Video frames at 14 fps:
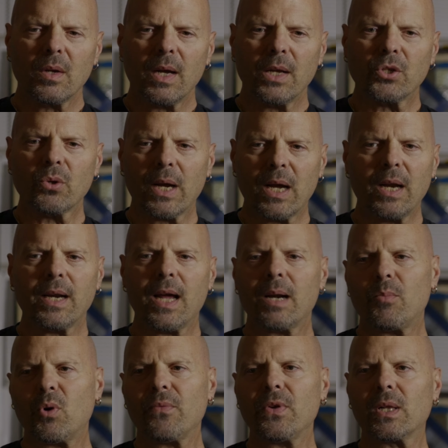And so I got an
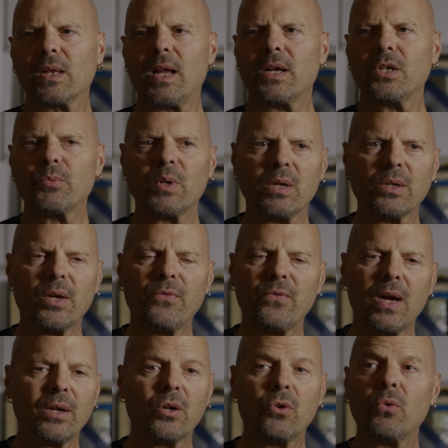anamorphic lens because I
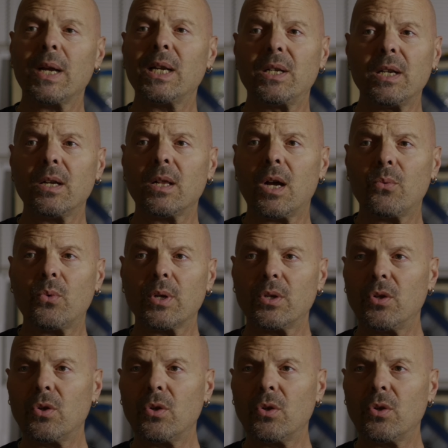found a great deal on one